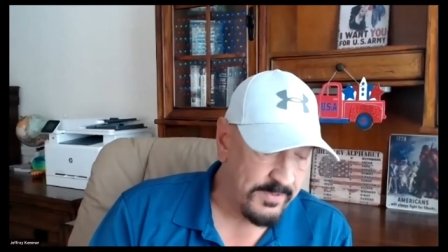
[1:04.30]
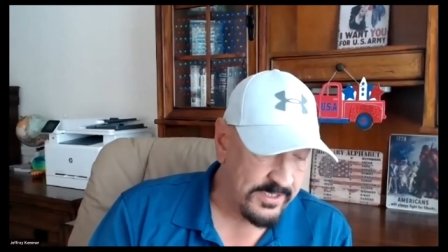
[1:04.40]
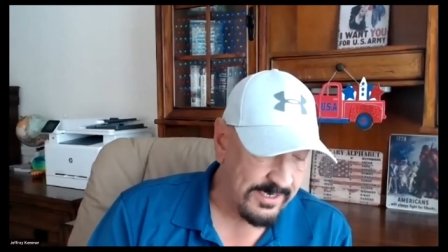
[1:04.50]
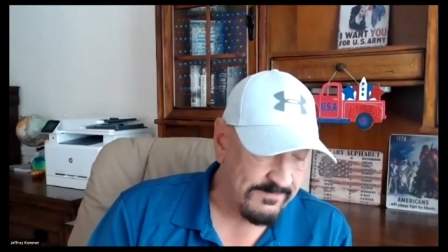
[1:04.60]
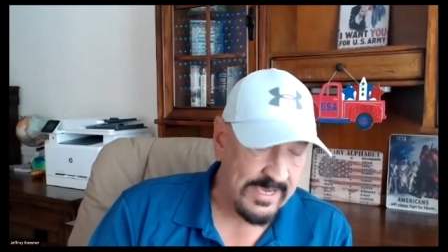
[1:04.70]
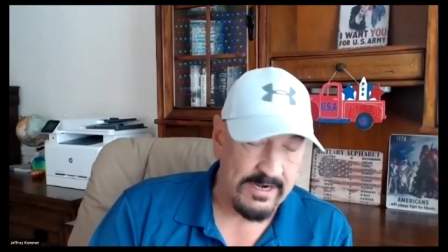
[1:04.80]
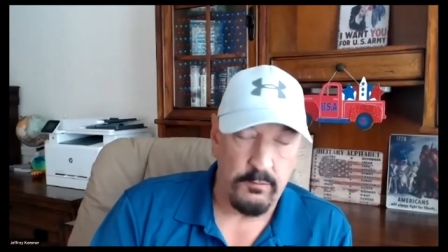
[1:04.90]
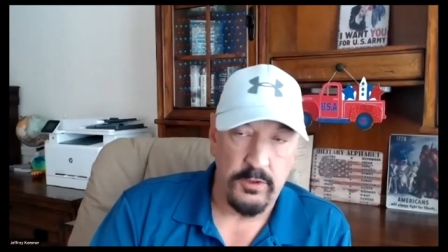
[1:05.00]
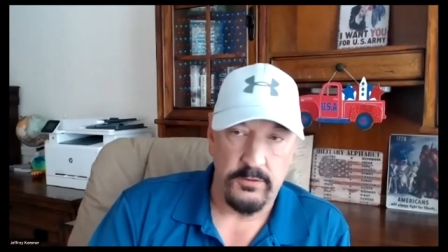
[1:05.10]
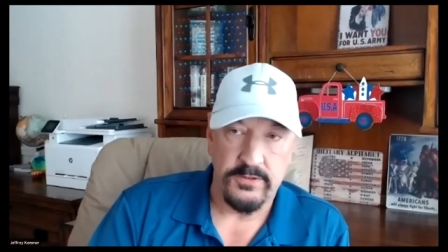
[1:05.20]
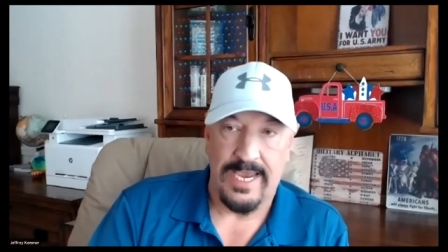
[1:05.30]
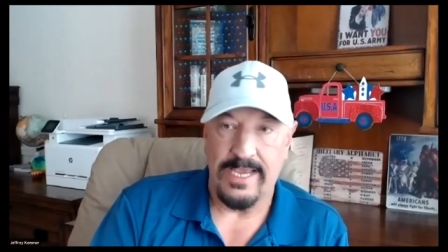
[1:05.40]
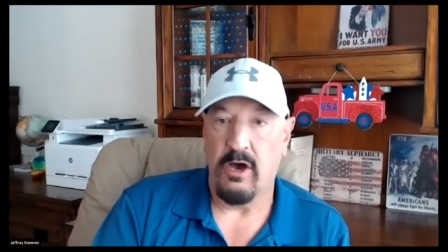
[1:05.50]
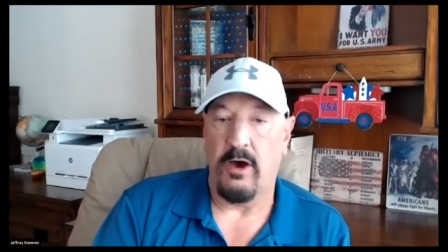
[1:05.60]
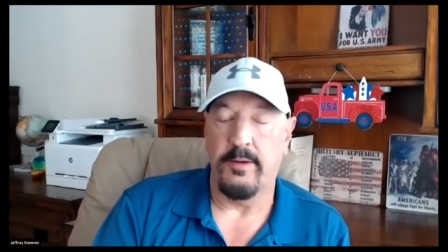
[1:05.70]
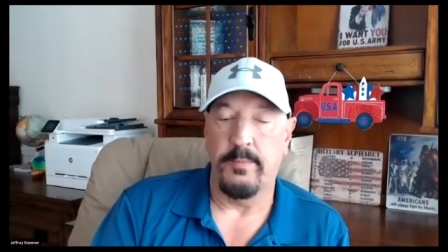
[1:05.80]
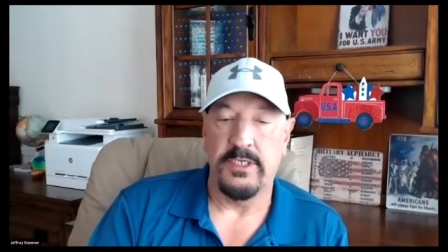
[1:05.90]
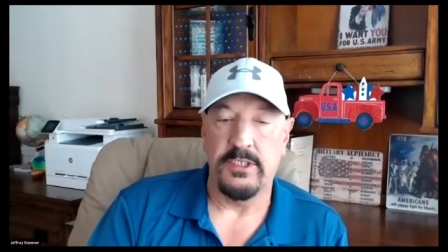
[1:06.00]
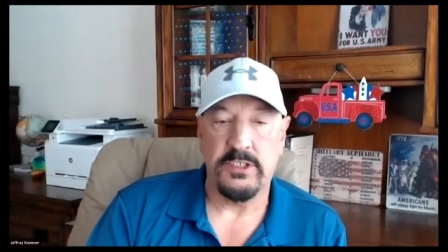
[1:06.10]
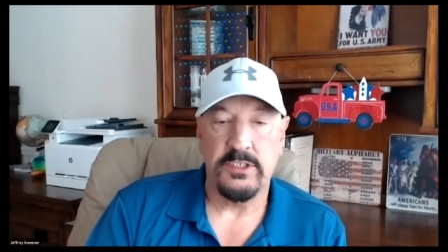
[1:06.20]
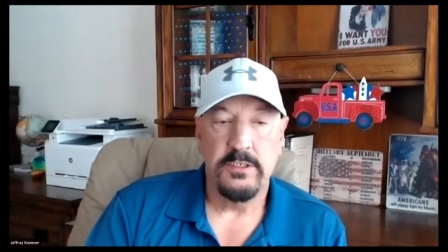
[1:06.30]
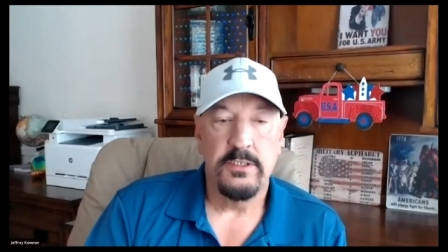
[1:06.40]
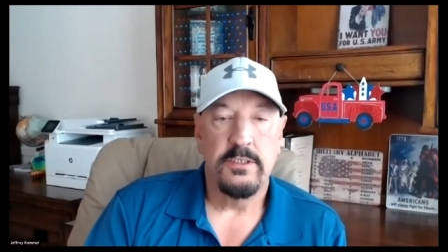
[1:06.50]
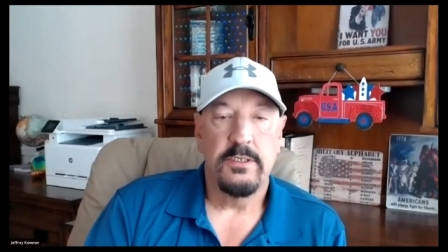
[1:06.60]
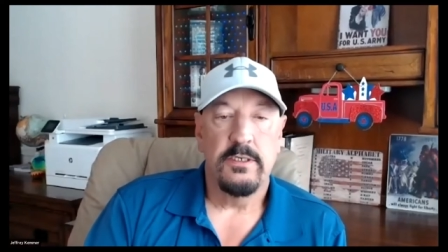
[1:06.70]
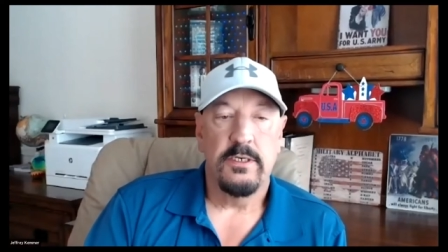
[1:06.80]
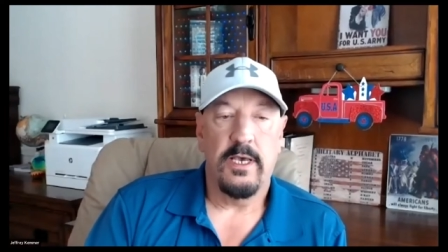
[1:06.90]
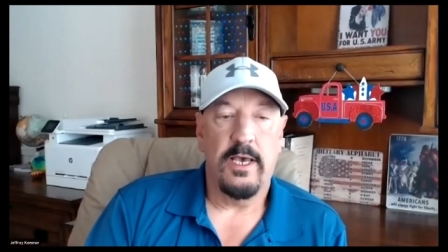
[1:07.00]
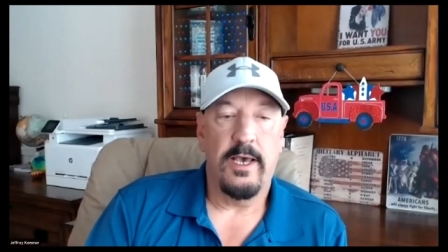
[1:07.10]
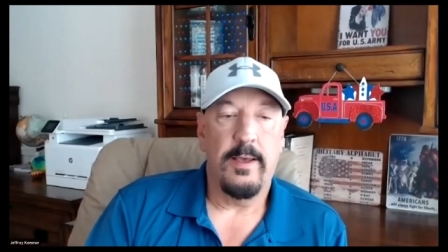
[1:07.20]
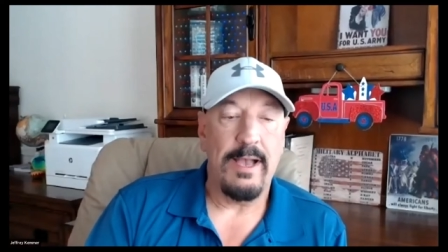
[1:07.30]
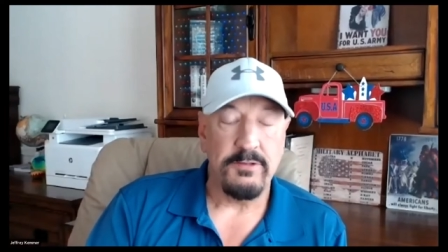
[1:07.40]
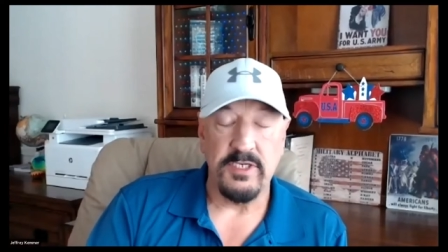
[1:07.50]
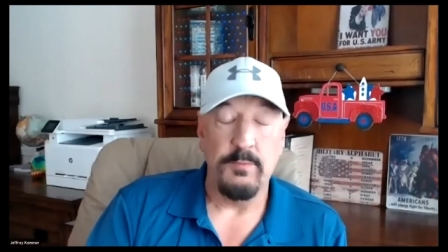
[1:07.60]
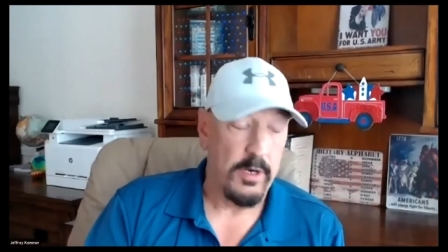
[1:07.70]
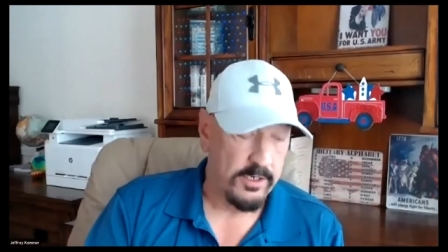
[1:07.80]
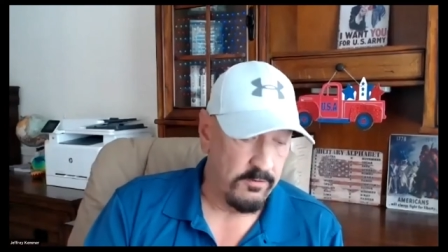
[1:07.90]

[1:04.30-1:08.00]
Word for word: but they've got a real dichotomous housing market